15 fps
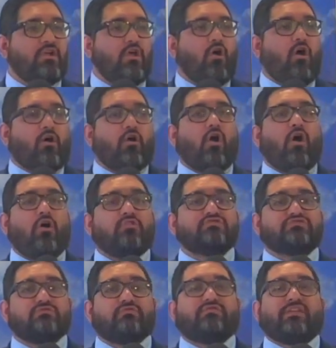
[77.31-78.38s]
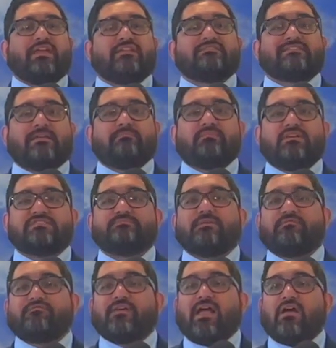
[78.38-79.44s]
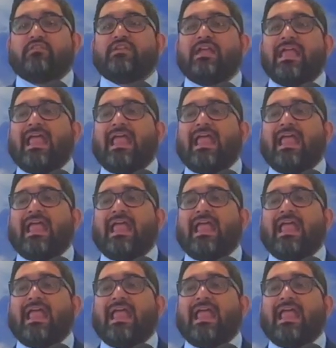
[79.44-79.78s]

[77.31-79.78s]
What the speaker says: are also things that must be found